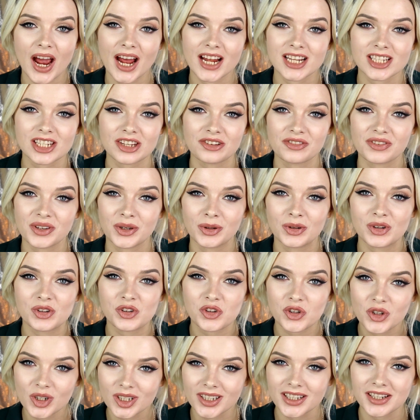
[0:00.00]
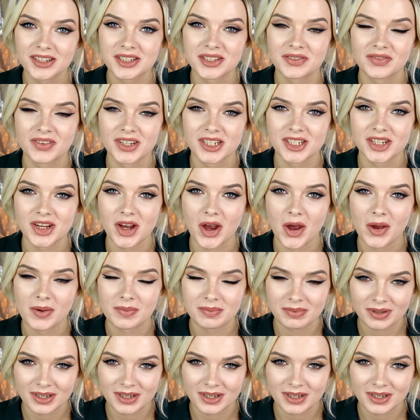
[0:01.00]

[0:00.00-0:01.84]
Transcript: and if you enjoyed this video,